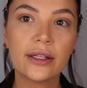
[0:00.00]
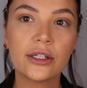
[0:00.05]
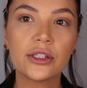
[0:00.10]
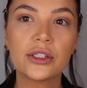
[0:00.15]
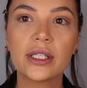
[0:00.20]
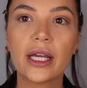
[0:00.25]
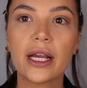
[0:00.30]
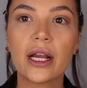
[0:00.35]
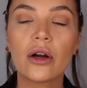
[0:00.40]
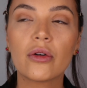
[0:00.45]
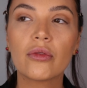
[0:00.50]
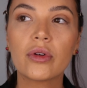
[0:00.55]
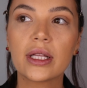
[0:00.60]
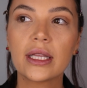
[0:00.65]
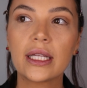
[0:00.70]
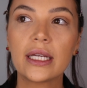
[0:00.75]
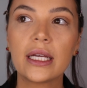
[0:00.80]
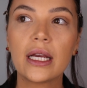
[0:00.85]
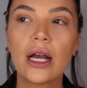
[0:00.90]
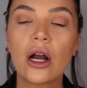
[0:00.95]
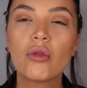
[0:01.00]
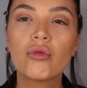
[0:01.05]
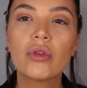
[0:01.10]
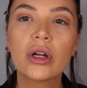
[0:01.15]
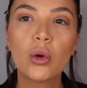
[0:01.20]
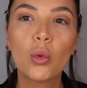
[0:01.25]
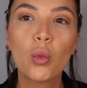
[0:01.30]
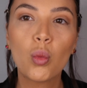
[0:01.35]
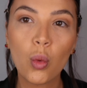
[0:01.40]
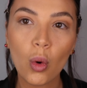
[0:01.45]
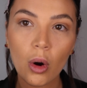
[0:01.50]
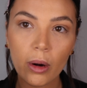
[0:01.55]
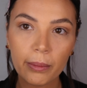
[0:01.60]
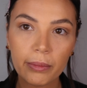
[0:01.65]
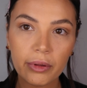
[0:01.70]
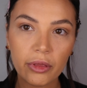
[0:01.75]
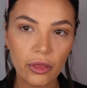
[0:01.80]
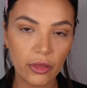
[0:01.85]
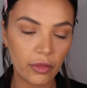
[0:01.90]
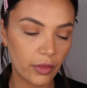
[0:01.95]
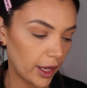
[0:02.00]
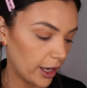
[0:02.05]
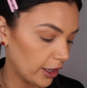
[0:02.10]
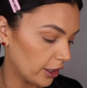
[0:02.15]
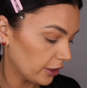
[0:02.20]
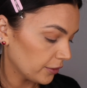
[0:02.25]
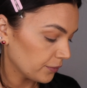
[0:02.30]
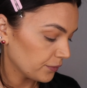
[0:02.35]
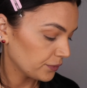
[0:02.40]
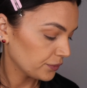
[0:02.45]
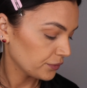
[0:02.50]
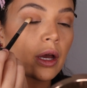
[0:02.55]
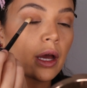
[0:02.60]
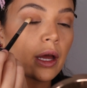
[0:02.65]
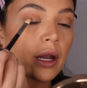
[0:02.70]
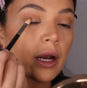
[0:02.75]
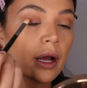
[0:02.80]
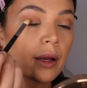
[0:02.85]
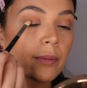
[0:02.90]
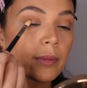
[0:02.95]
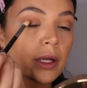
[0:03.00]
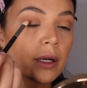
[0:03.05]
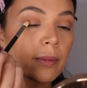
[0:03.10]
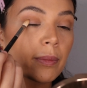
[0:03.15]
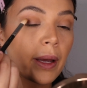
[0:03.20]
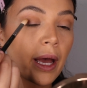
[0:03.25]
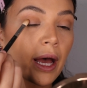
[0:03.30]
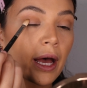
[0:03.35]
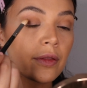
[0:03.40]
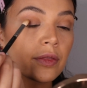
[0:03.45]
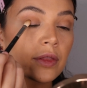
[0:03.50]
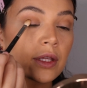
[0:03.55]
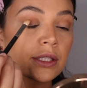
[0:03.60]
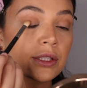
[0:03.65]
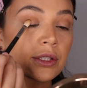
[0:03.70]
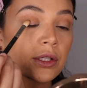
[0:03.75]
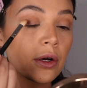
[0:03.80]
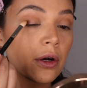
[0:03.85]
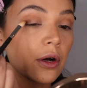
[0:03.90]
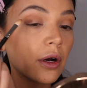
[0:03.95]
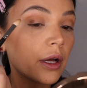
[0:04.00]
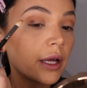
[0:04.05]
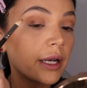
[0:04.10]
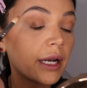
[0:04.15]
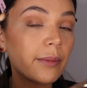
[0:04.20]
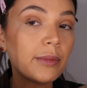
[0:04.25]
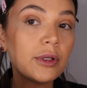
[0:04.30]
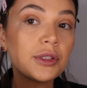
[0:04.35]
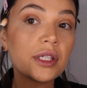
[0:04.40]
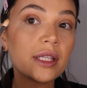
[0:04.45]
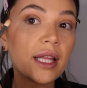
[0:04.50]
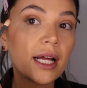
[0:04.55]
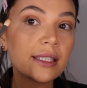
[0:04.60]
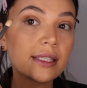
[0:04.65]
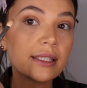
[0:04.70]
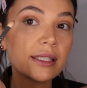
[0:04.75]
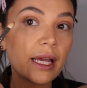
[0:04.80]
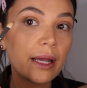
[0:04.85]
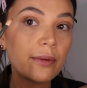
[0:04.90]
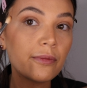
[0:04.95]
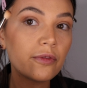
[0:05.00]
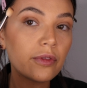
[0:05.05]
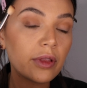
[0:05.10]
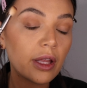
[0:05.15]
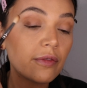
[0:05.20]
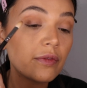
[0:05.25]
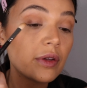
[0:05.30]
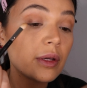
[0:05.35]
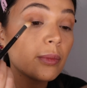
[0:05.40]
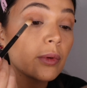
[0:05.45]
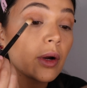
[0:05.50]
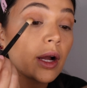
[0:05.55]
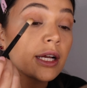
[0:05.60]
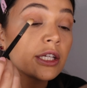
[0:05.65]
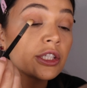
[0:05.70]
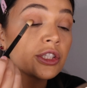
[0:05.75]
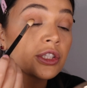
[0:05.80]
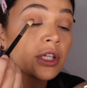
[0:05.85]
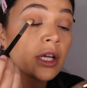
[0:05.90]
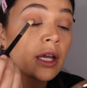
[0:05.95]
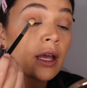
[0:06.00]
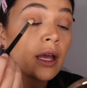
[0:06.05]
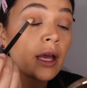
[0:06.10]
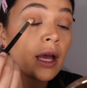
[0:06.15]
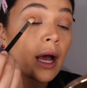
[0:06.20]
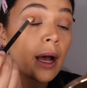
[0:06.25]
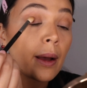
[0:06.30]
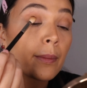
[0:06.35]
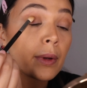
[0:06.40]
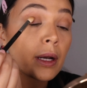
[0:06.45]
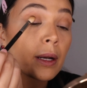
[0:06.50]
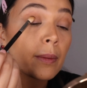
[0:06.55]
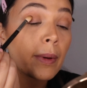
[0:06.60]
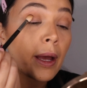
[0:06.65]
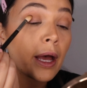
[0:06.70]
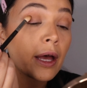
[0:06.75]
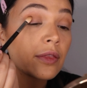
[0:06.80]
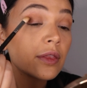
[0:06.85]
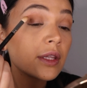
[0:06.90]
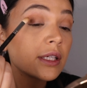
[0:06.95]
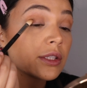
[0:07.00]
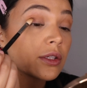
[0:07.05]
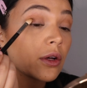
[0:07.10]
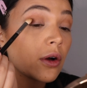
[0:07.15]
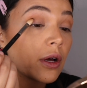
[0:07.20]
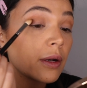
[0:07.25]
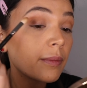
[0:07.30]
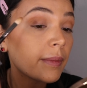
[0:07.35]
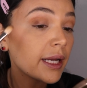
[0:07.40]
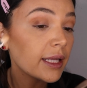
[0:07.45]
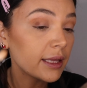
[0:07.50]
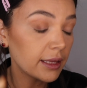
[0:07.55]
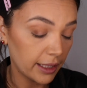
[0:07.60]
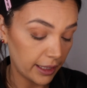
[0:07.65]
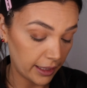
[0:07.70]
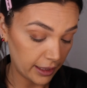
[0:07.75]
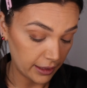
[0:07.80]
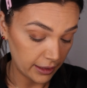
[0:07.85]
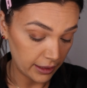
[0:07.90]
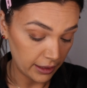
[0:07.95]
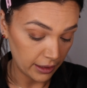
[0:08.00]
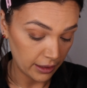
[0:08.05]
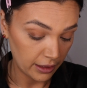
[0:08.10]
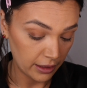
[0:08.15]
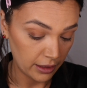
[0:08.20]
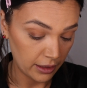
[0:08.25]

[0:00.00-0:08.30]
There's like a real warmth there. And I'm gonna pat this on. I'm using that same fluffy brush. I'm gonna pat this on my lid